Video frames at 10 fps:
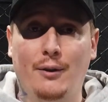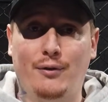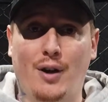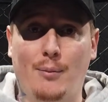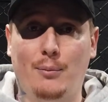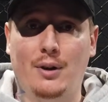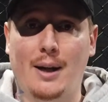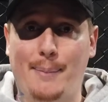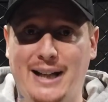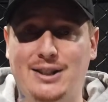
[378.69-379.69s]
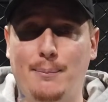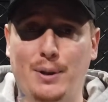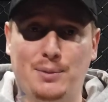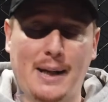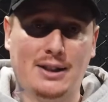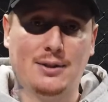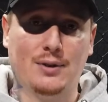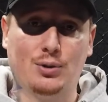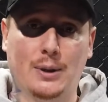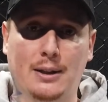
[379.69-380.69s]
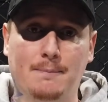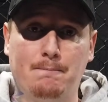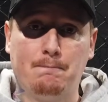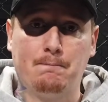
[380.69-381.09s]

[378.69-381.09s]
from a betting perspective as well.